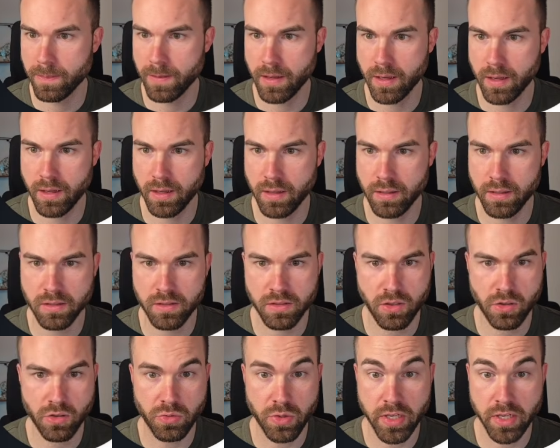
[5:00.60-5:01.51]
And
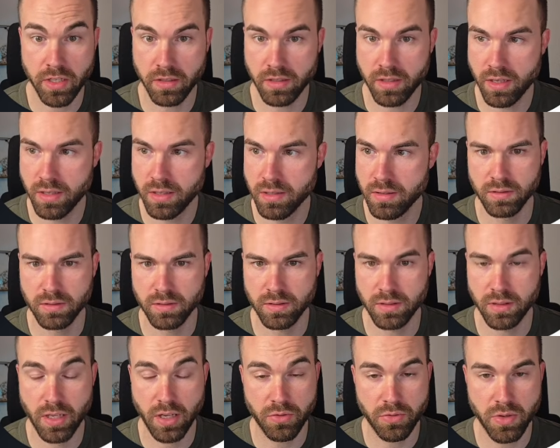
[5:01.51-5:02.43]
it's already done.
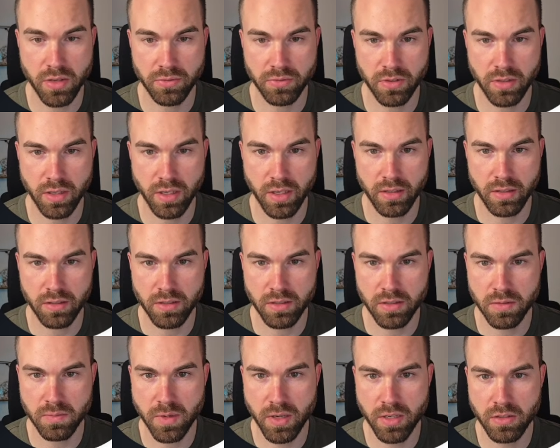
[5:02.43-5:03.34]
Now we have to click on
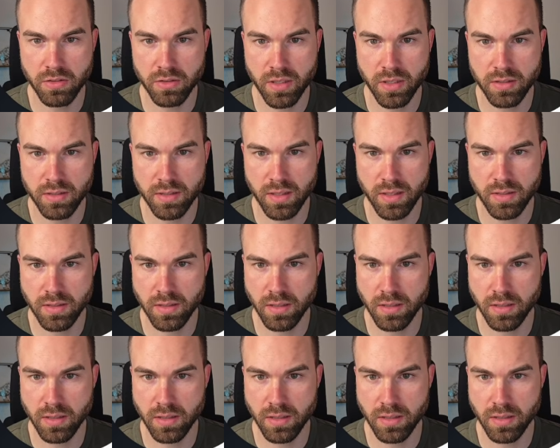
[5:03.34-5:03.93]
this menu that says